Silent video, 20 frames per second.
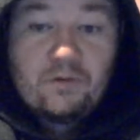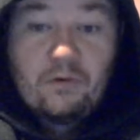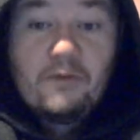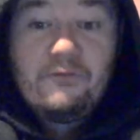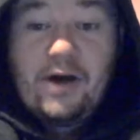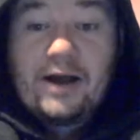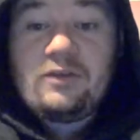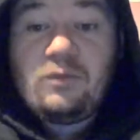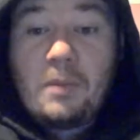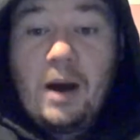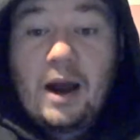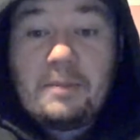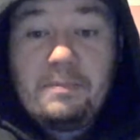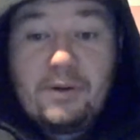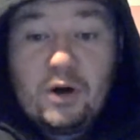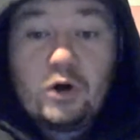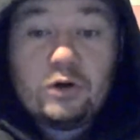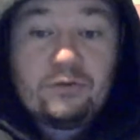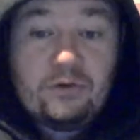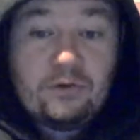That's my
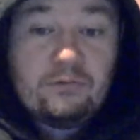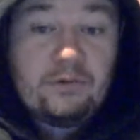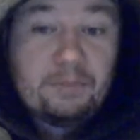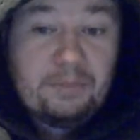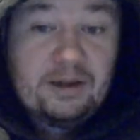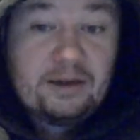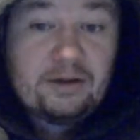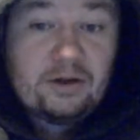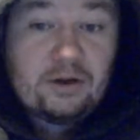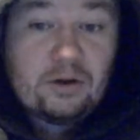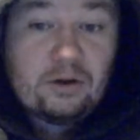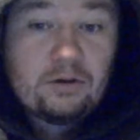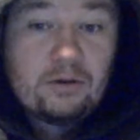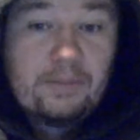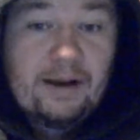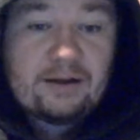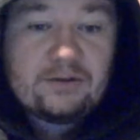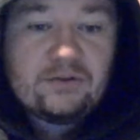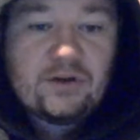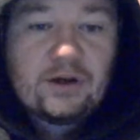personal opinion on the
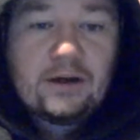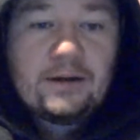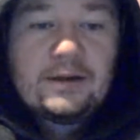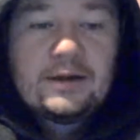matter.